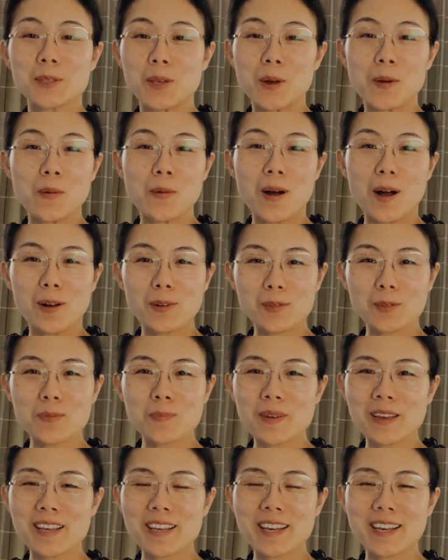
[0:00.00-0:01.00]
So, how to
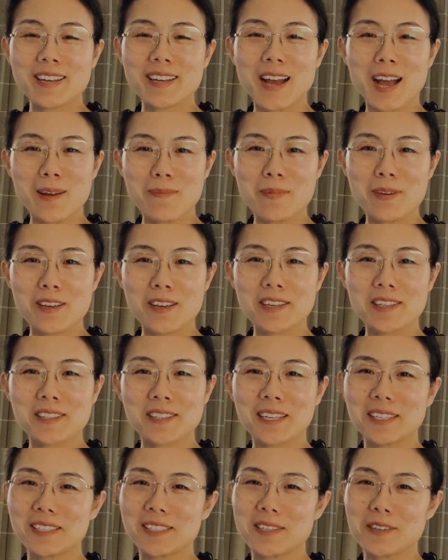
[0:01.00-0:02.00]
make an epic
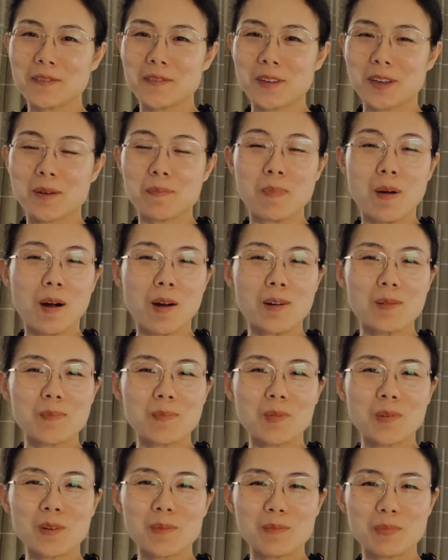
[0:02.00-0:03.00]
scientific
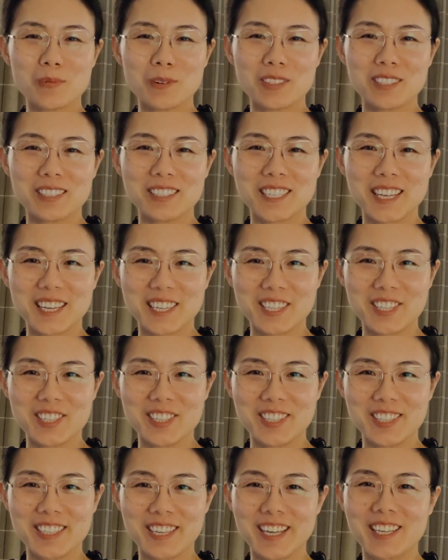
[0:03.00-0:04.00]
PowerPoint
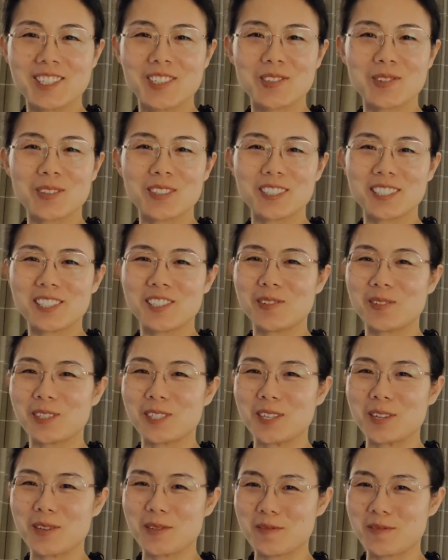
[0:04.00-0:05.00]
presentation in
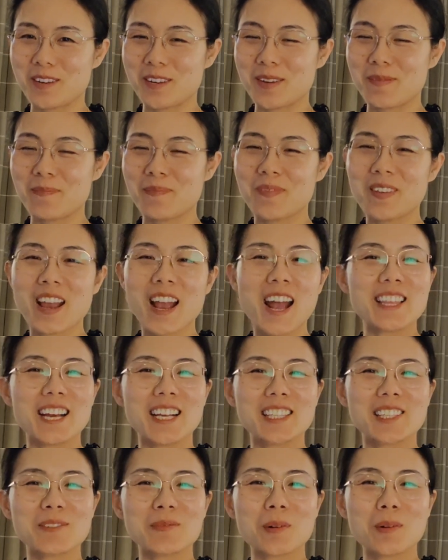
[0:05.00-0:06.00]
2023. And
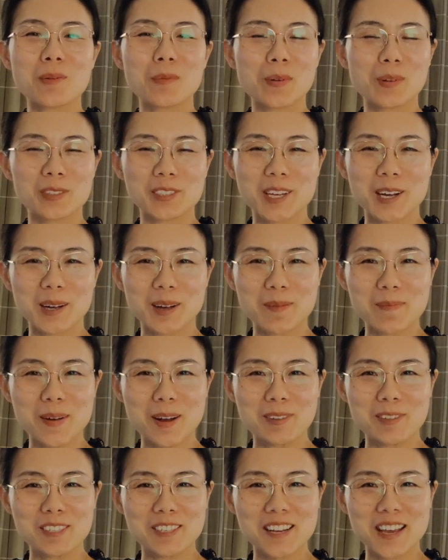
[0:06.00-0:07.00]
that's what we'll talk
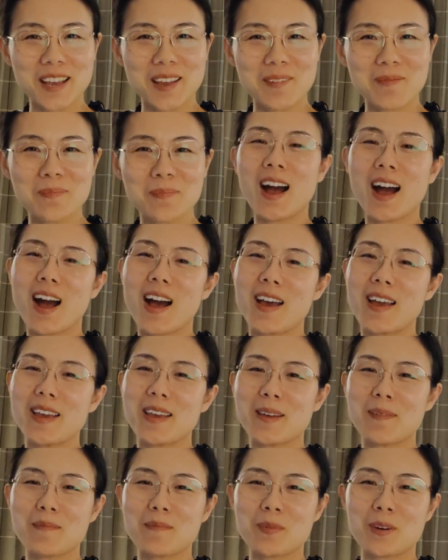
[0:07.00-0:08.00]
about today. I
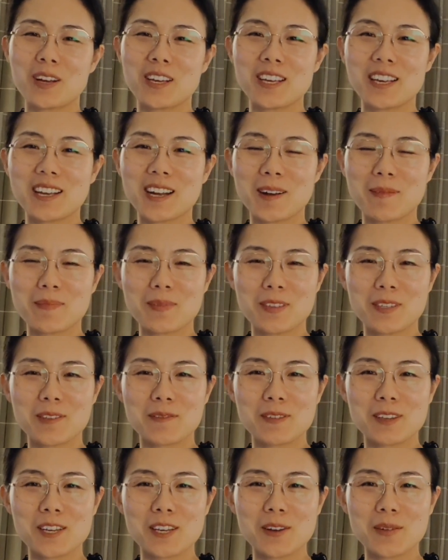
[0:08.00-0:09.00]
am breaking up this
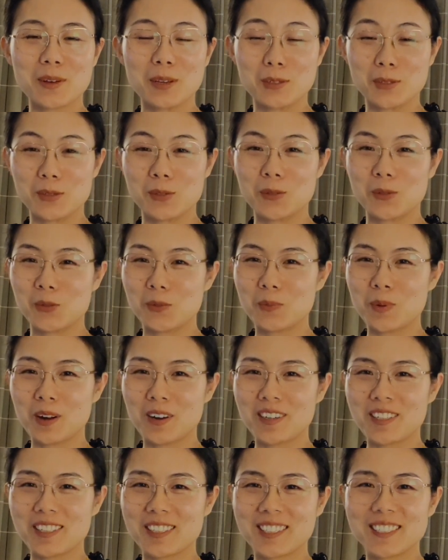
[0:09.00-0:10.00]
video into two
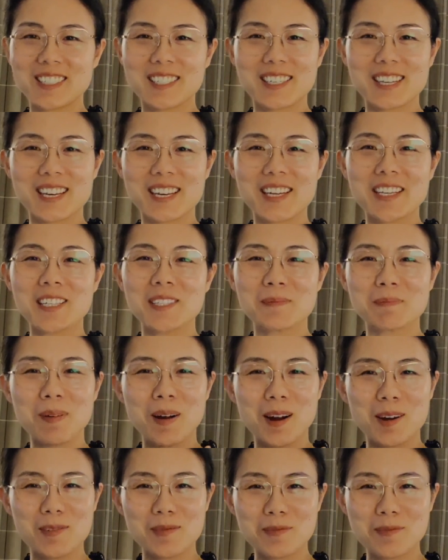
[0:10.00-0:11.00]
parts. Today is
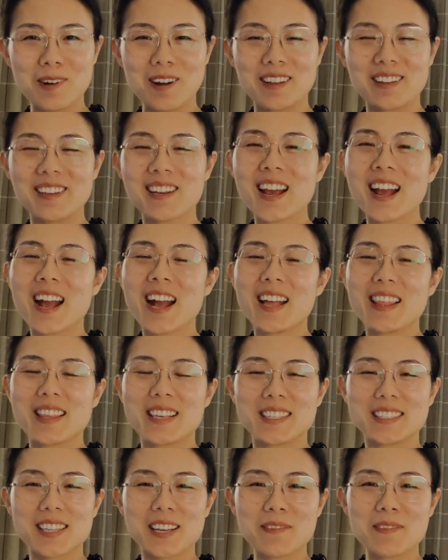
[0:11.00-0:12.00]
part 1,
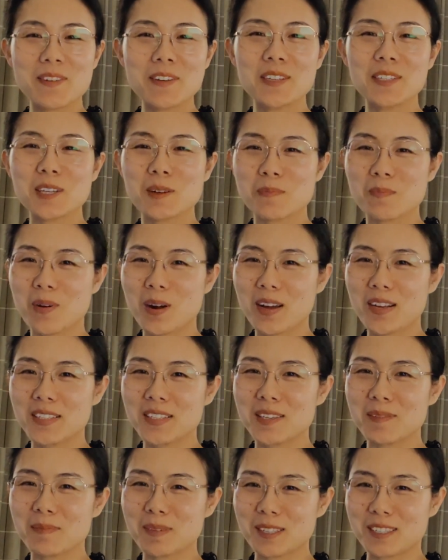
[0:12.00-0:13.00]
the 7
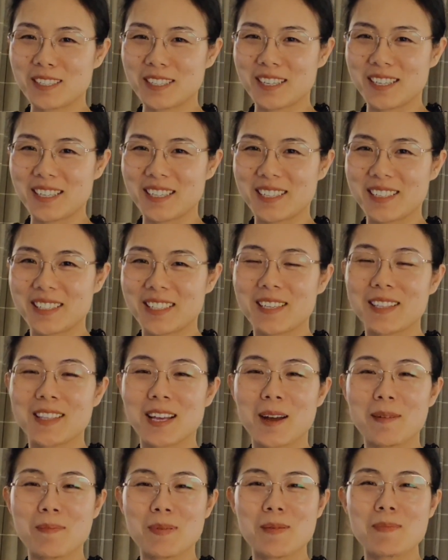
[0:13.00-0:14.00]
surprising mistakes
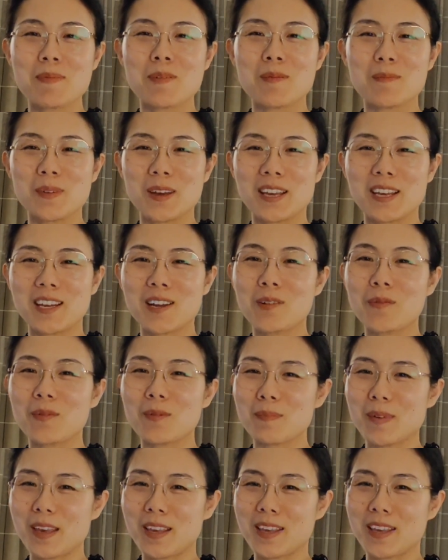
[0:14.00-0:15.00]
that people make
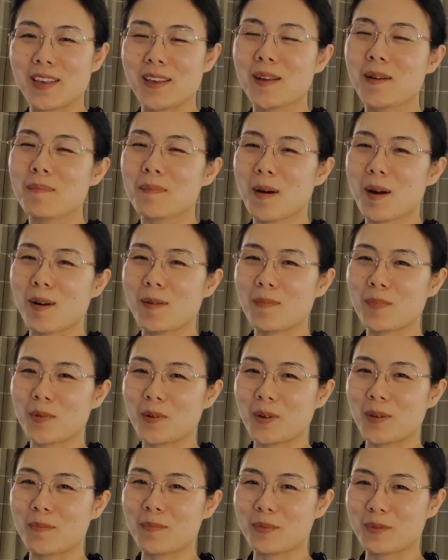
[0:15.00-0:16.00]
when making
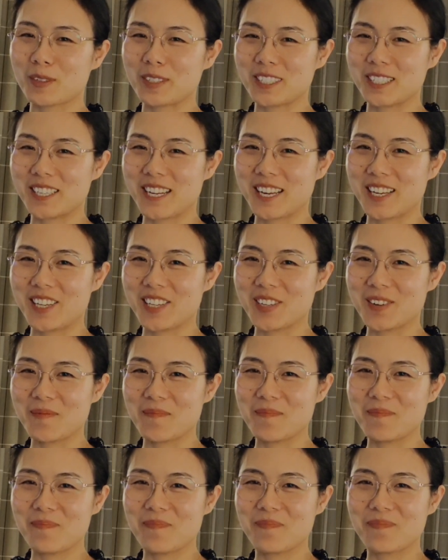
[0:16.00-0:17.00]
PowerPoint
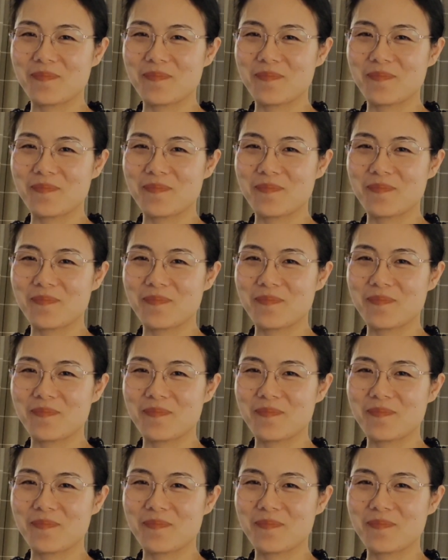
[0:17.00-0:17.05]
presentation.